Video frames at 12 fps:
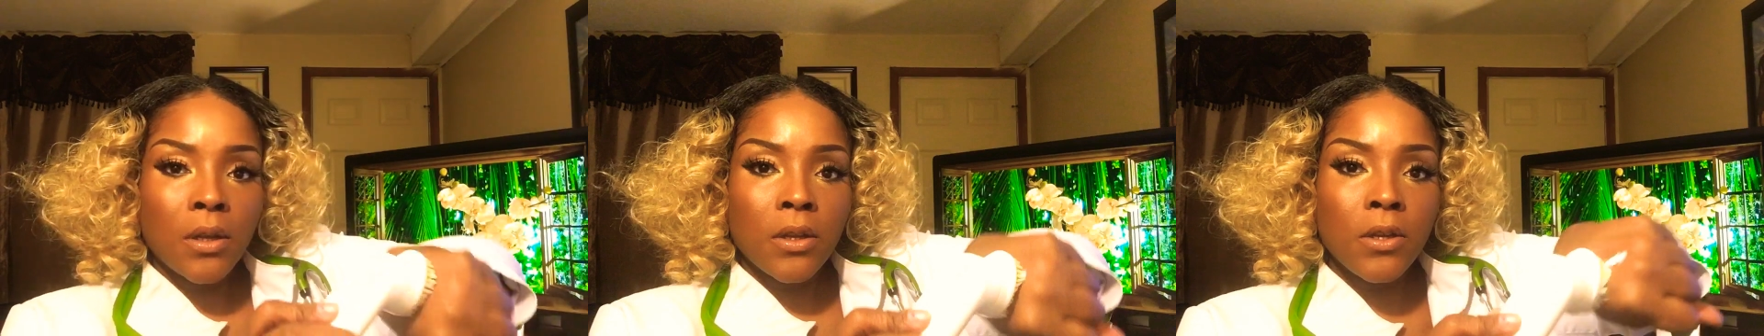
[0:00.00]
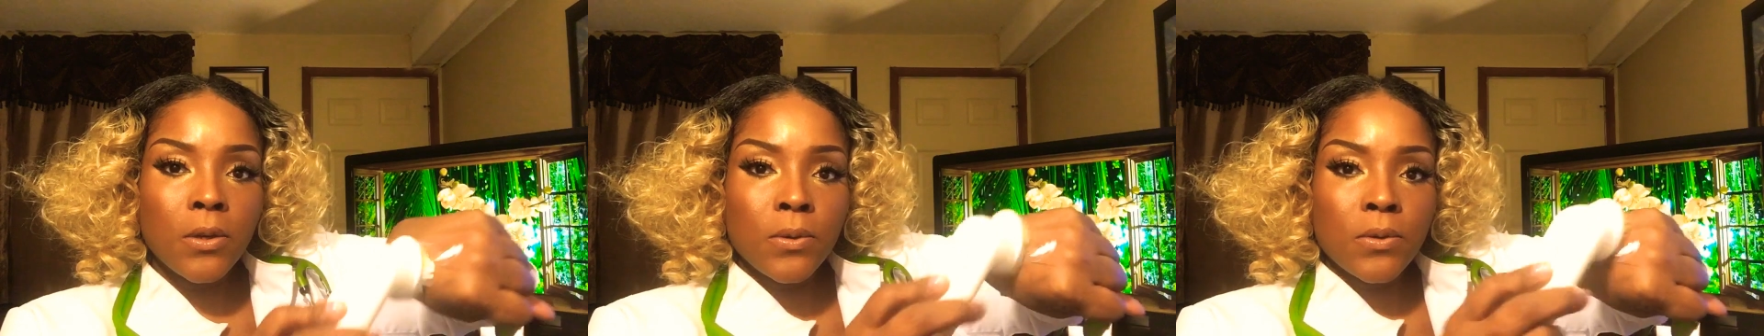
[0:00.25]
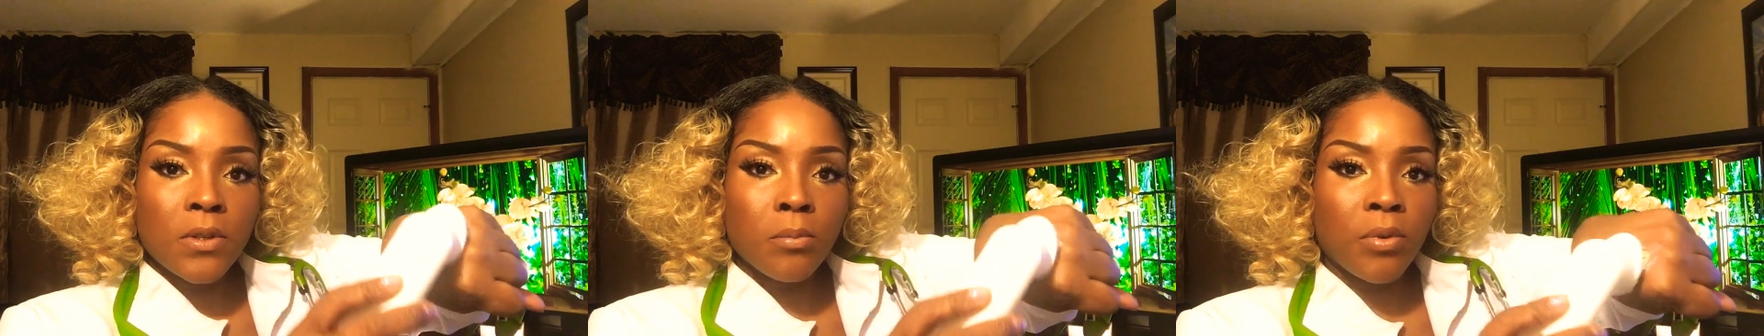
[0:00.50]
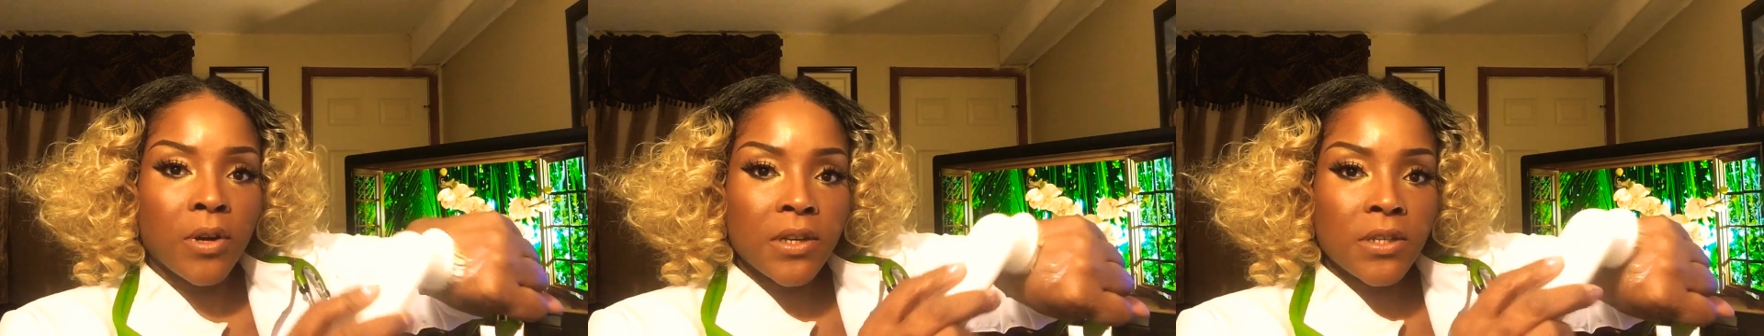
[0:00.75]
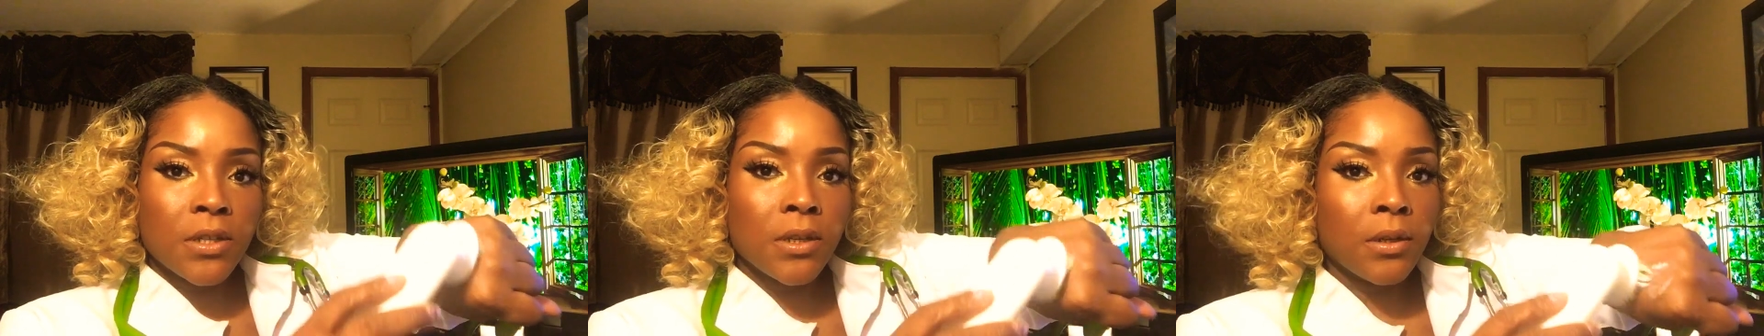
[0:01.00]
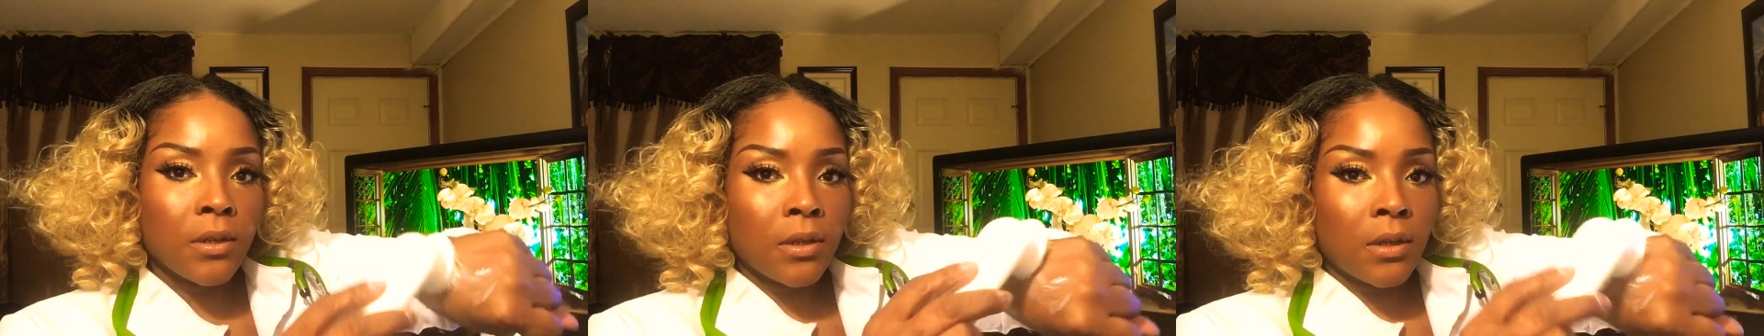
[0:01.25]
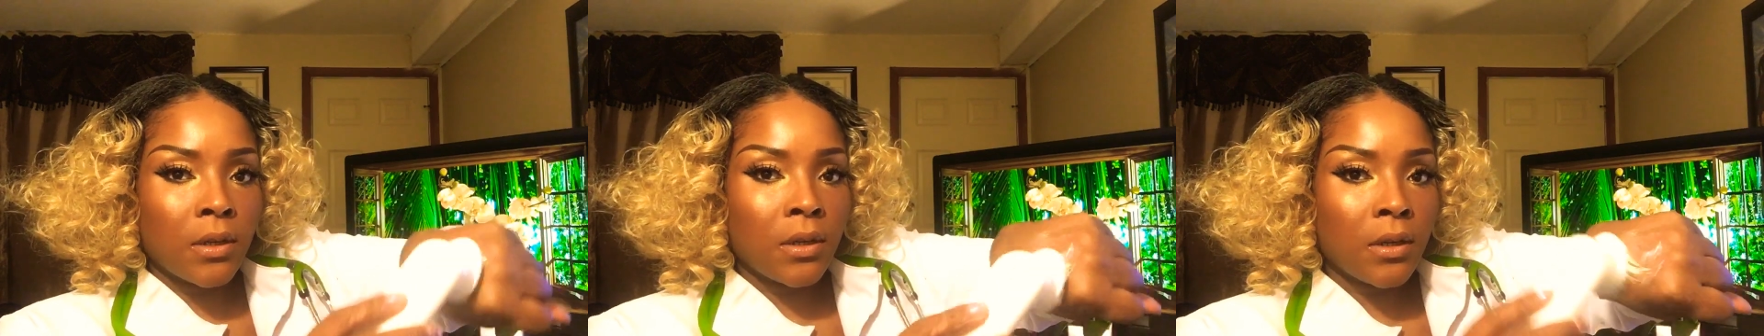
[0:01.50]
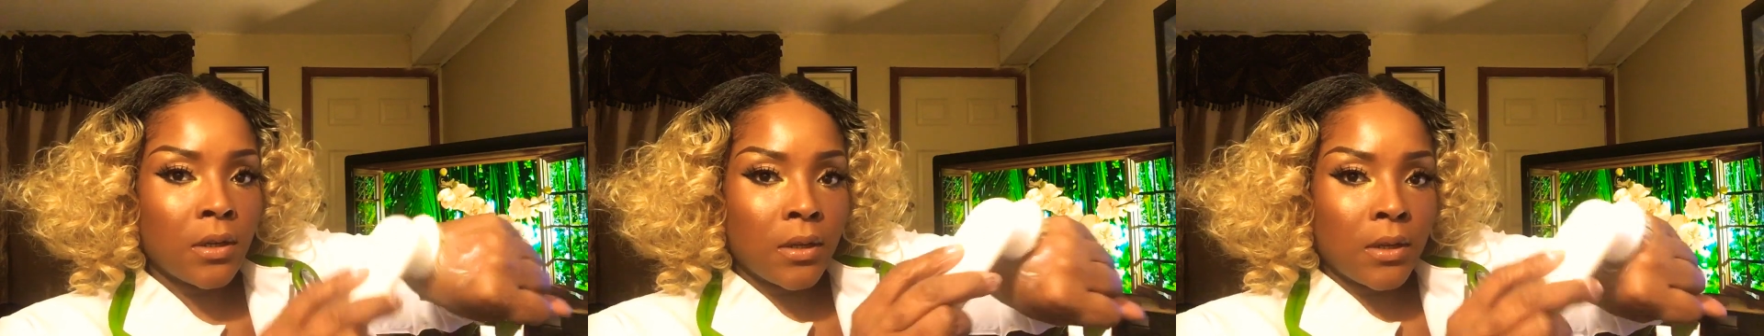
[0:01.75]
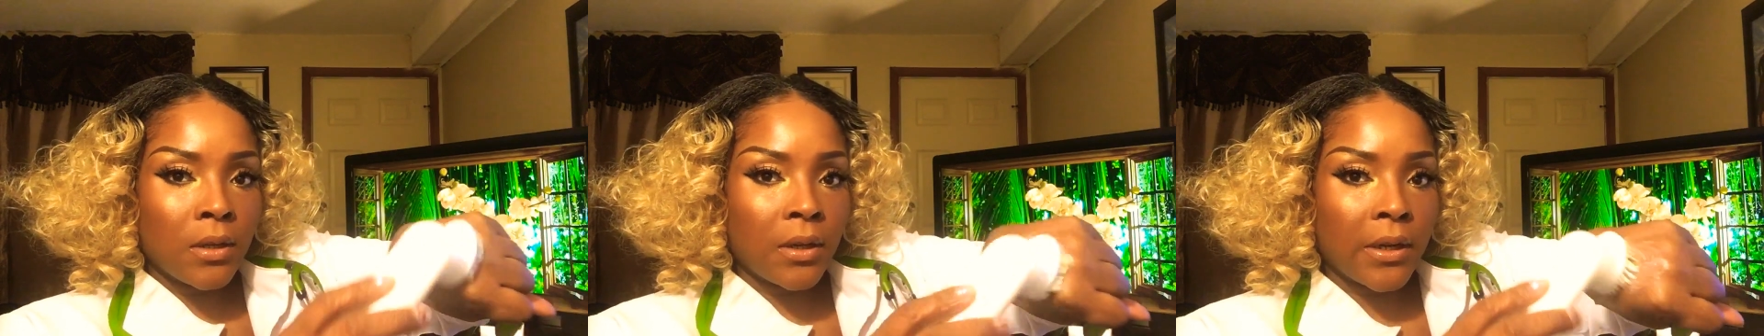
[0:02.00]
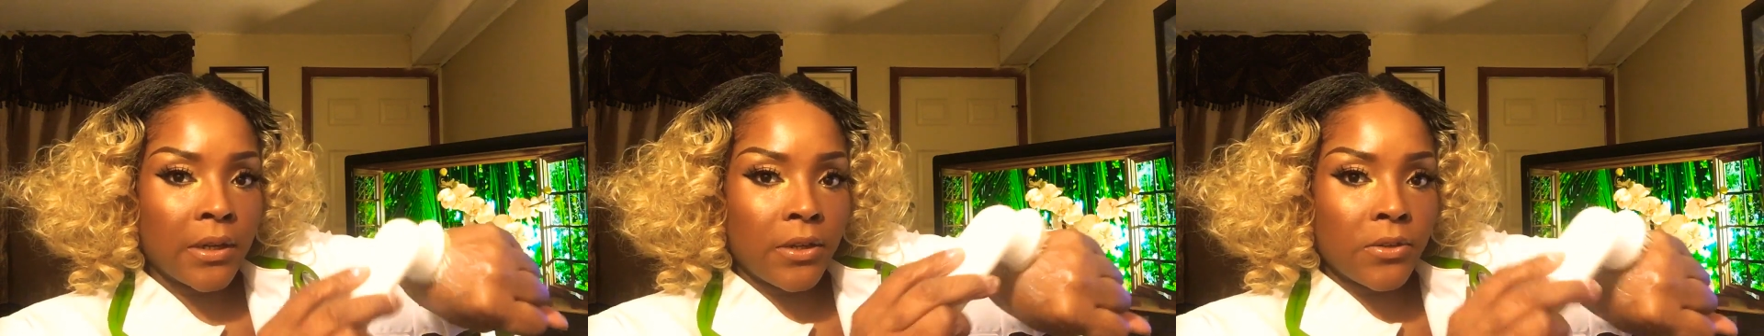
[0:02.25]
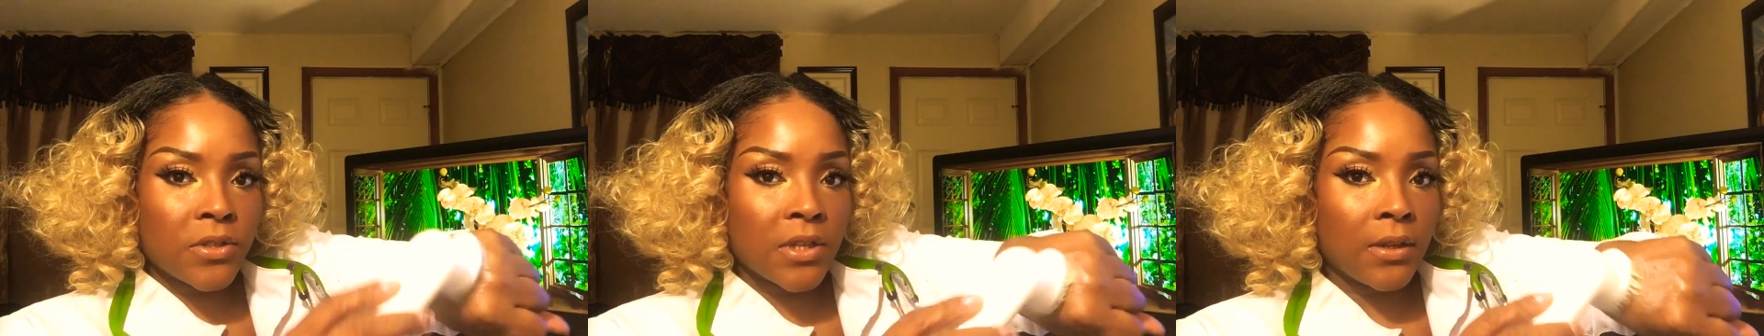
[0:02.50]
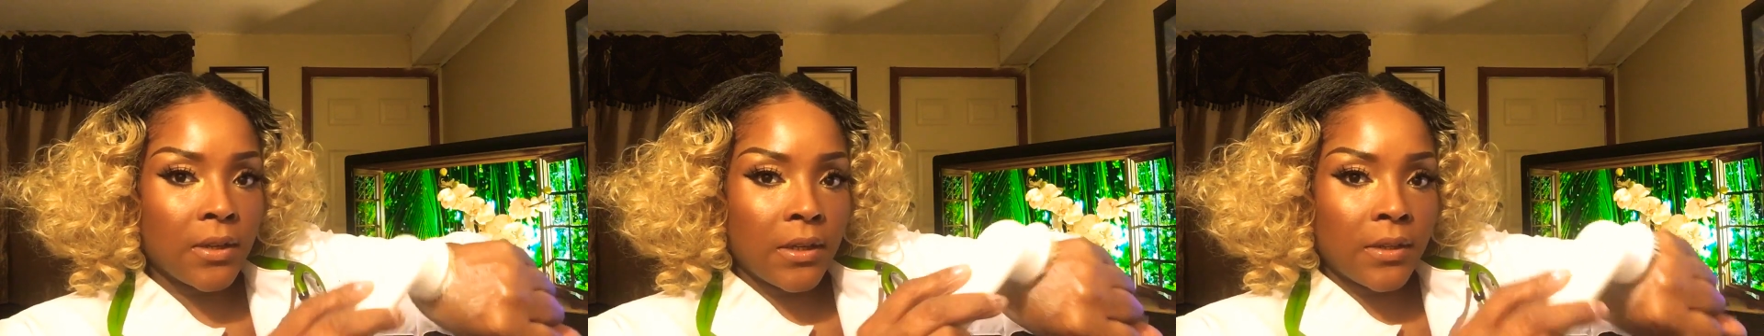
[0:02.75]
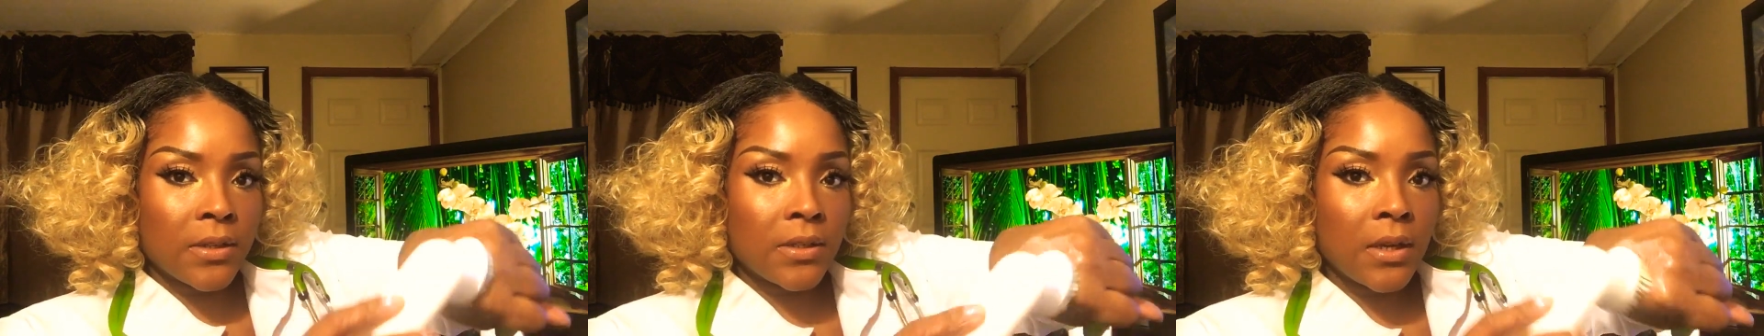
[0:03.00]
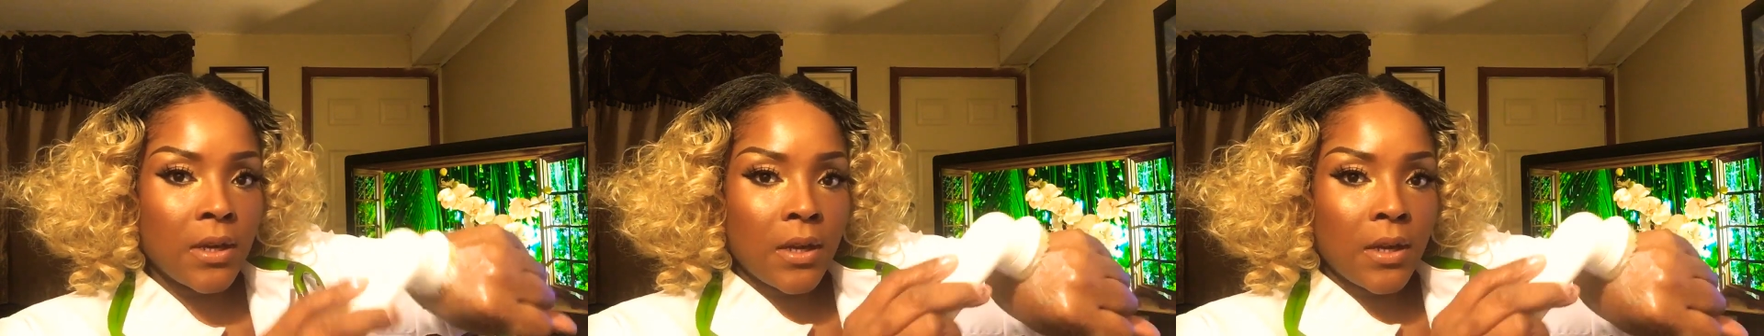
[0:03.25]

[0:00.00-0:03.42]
use the brush on your skin like this.